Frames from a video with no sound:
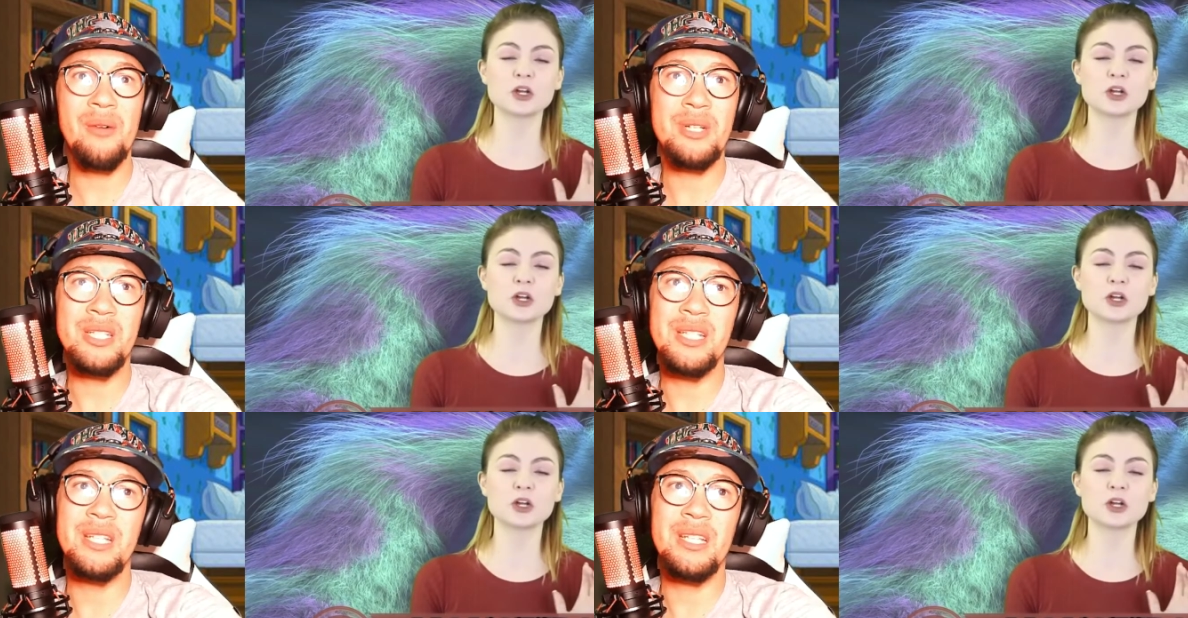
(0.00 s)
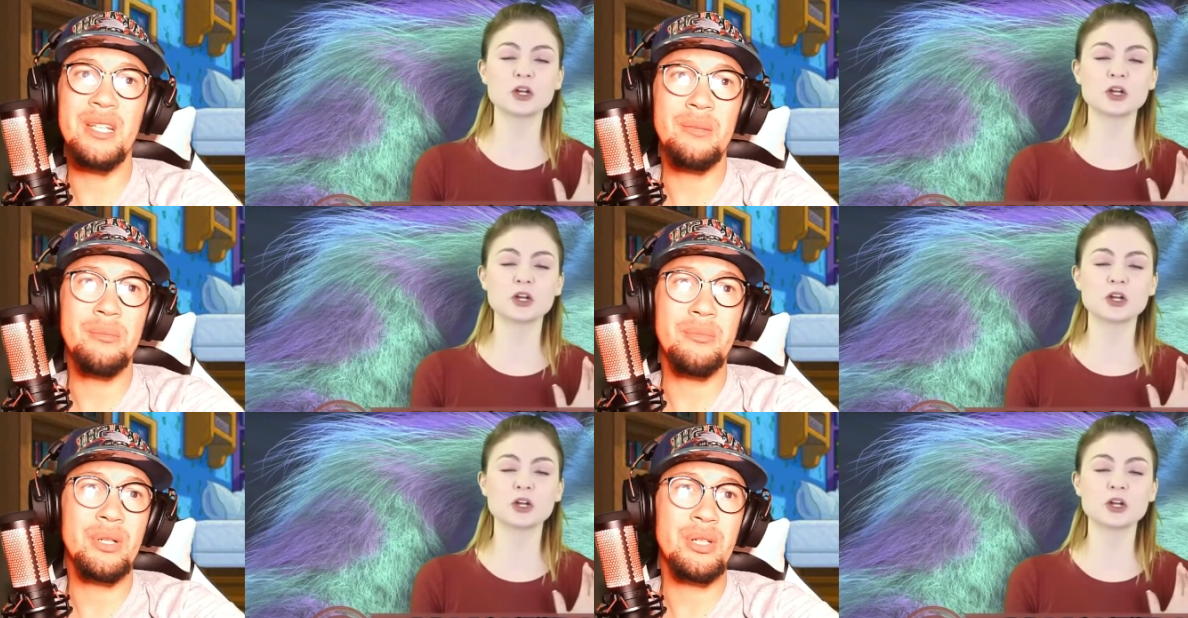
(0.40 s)
Speaker 1: would he
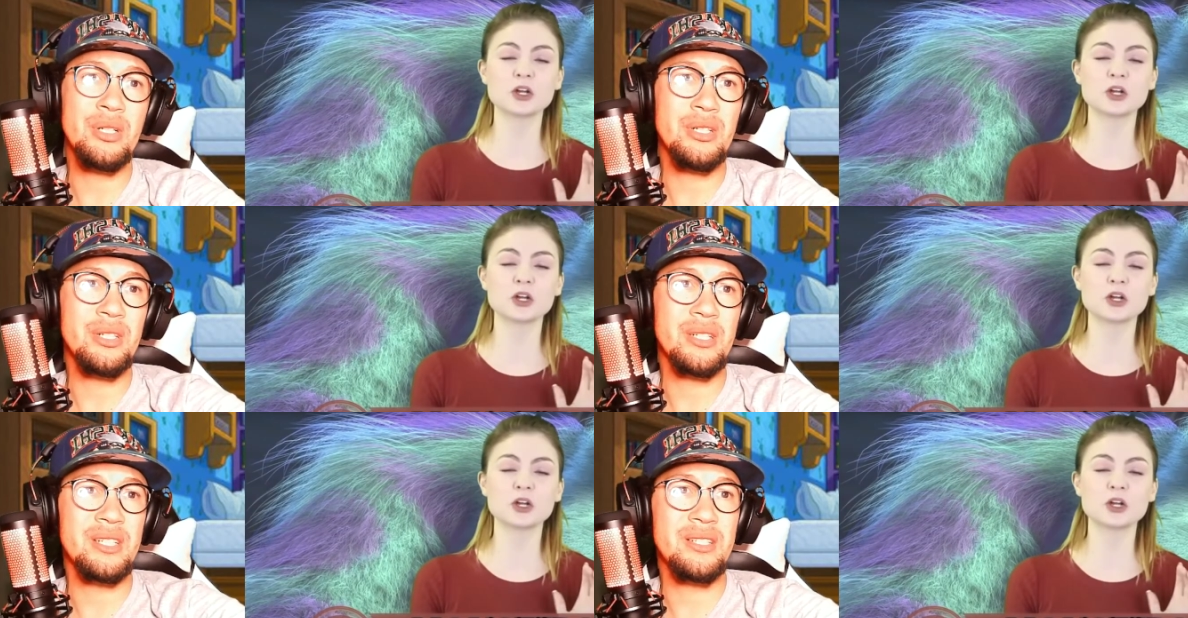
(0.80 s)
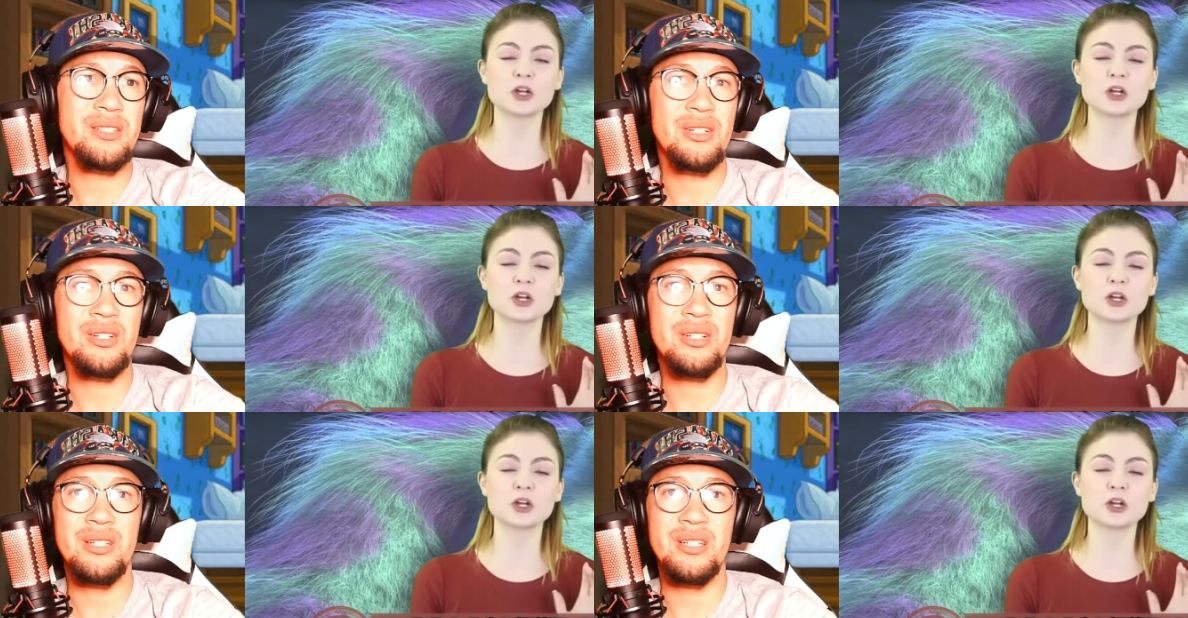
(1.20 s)
get murdered and
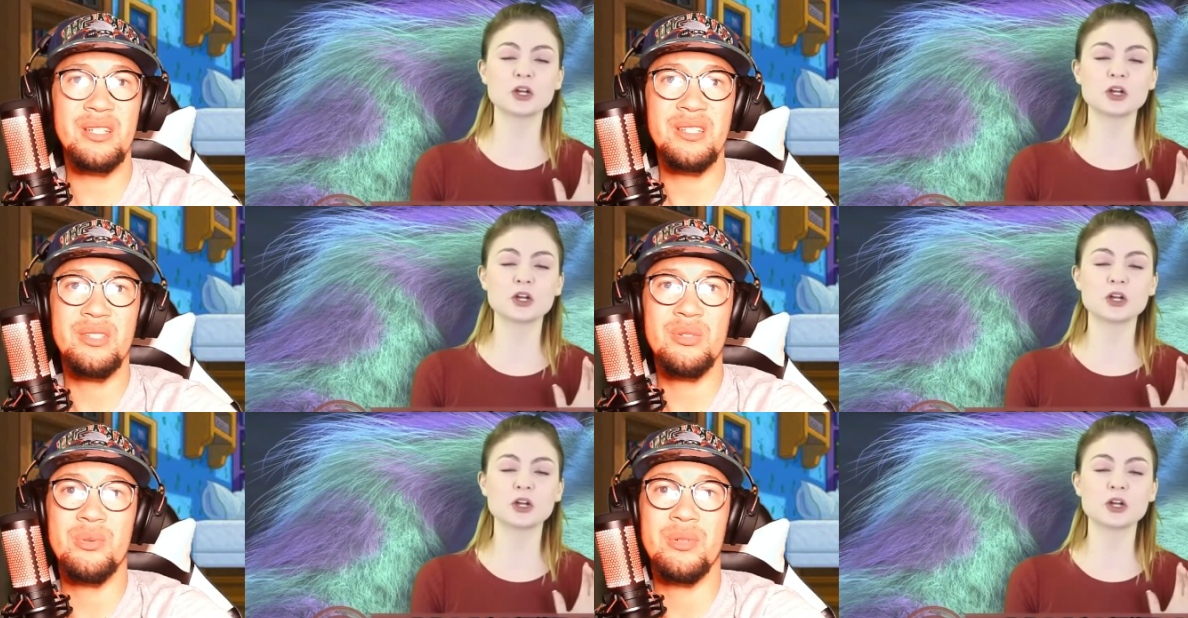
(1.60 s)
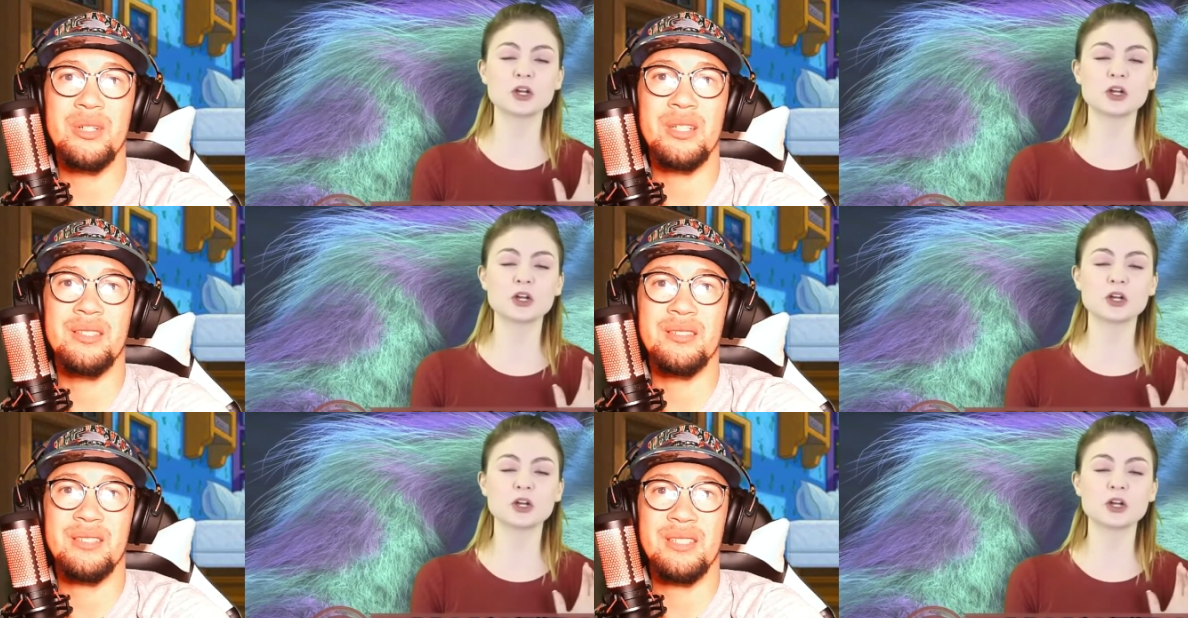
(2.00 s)
turned into a
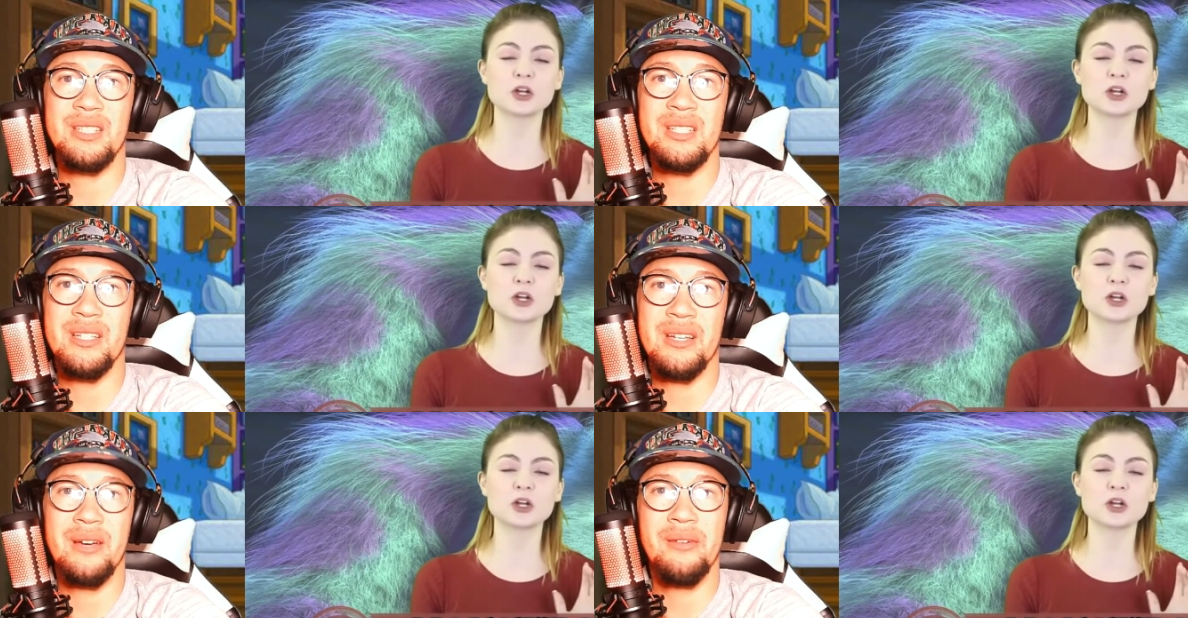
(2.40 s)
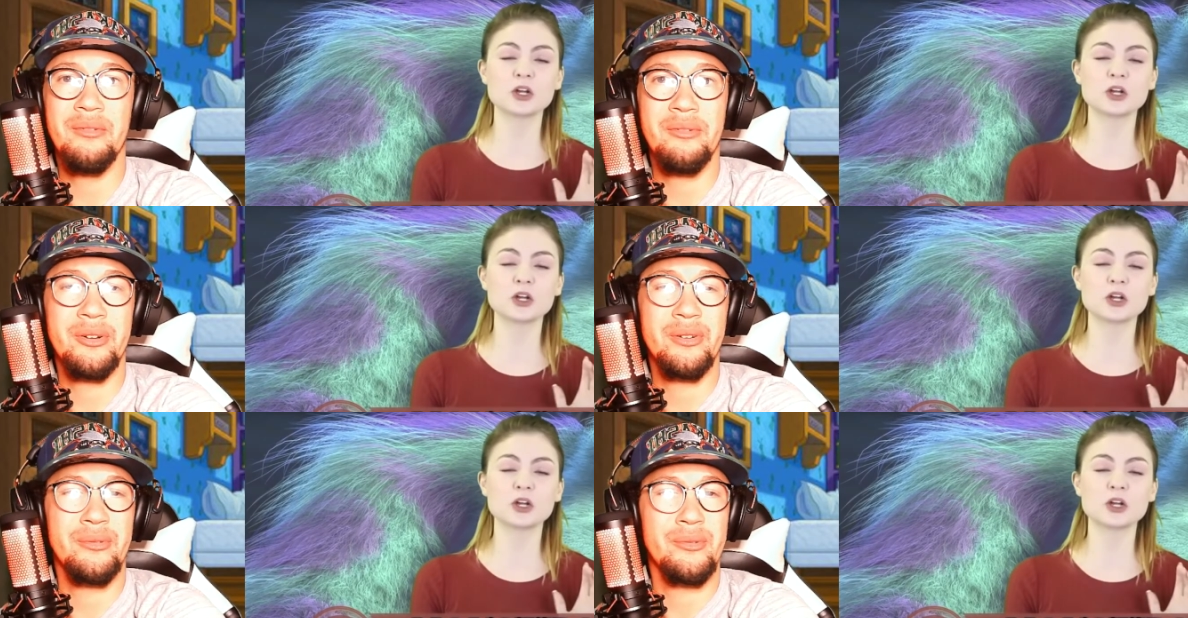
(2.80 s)
sea
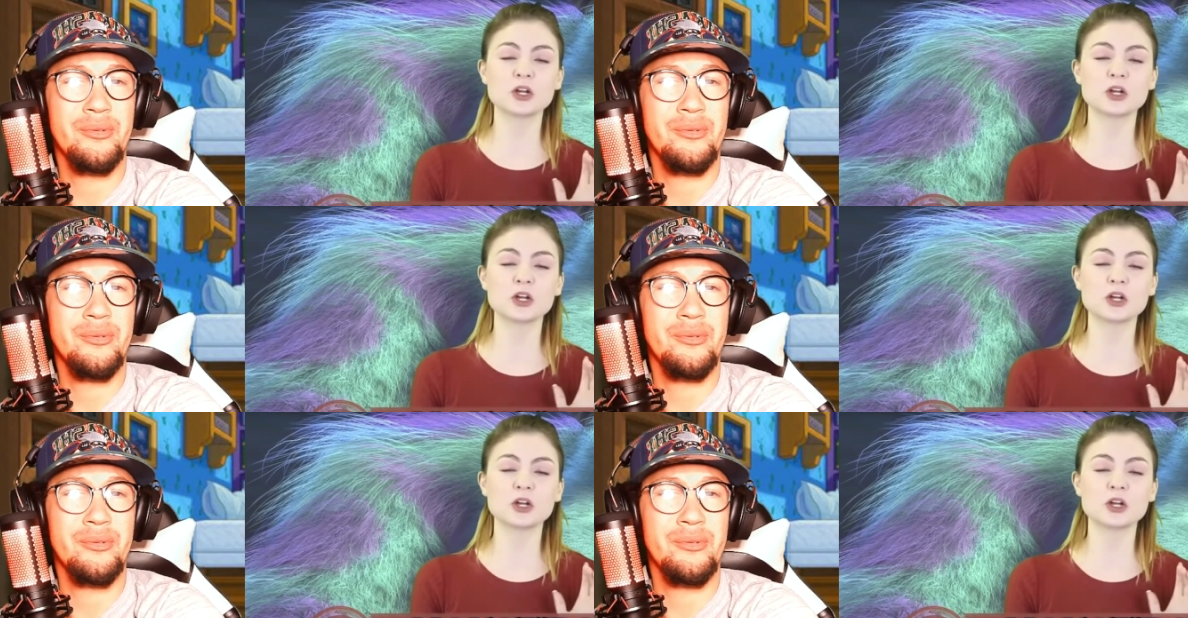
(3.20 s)
cover?